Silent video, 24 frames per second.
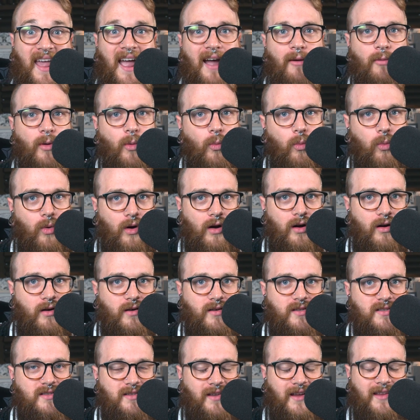how it
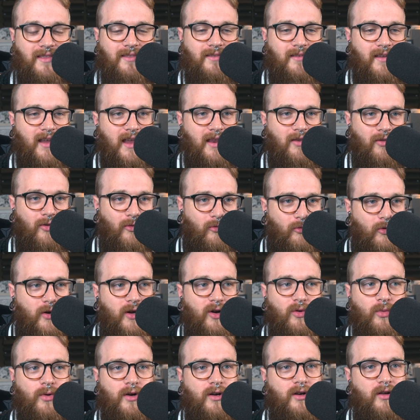works. Like in the
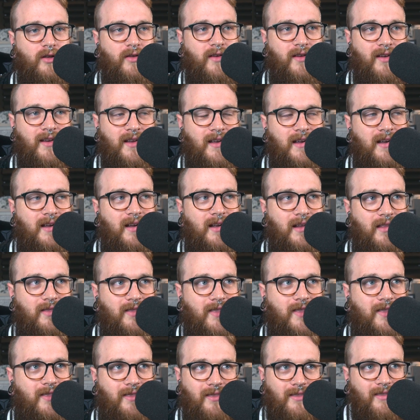real world,
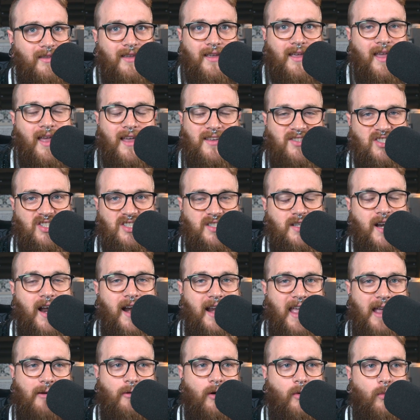that's just
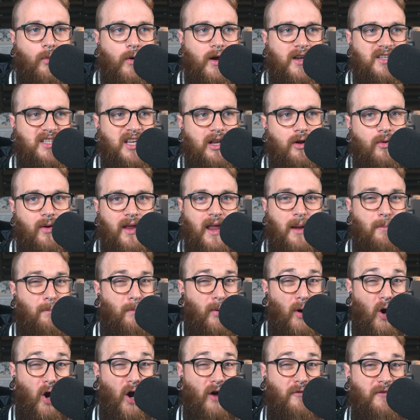not how it works. You don't get
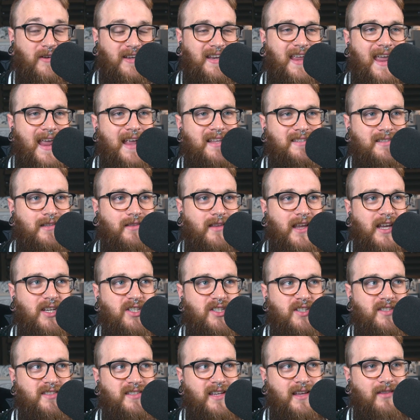perfect
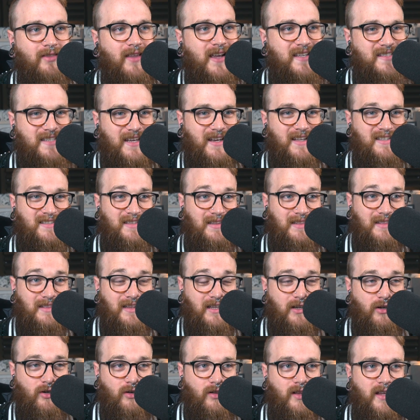cancellations unless it is
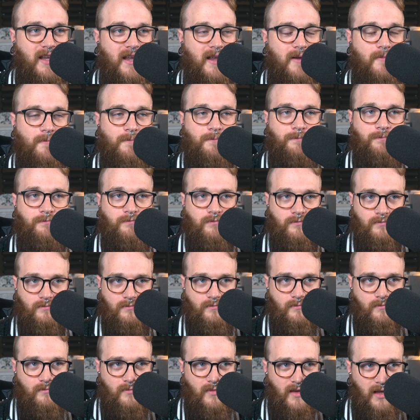literally
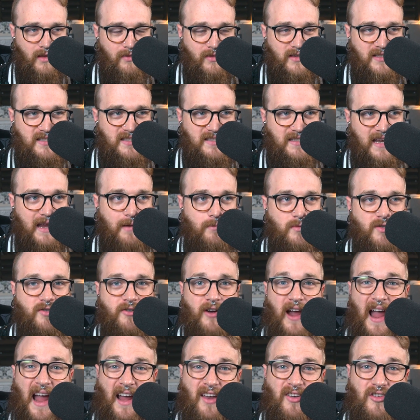the same
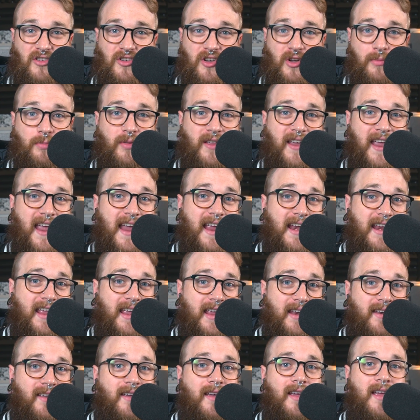track
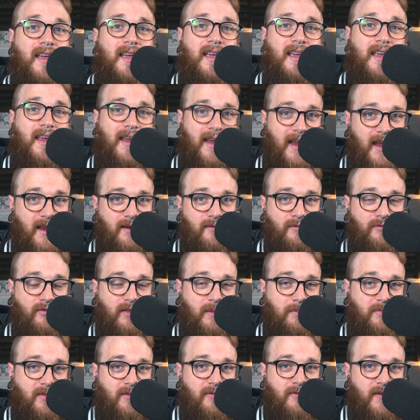duplicated and
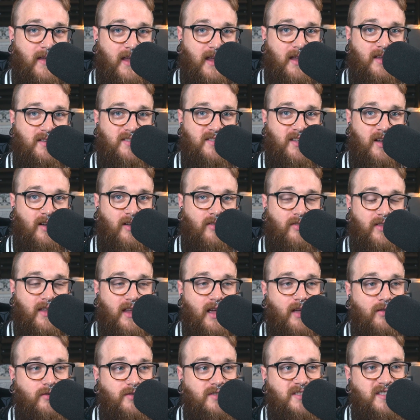flip the phase on
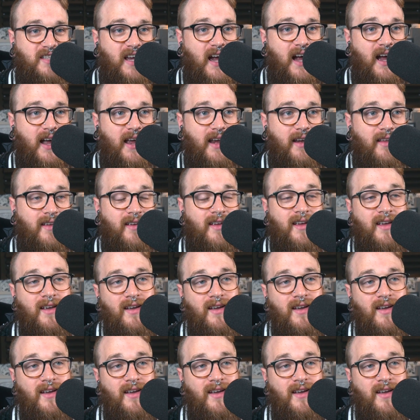the other side.